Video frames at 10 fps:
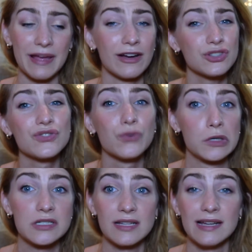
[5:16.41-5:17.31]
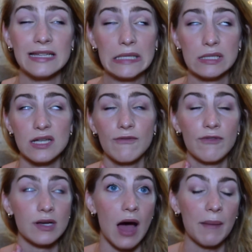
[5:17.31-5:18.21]
but Harrison Ford is in it and he's
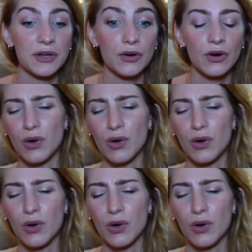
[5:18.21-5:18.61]
phenomenal.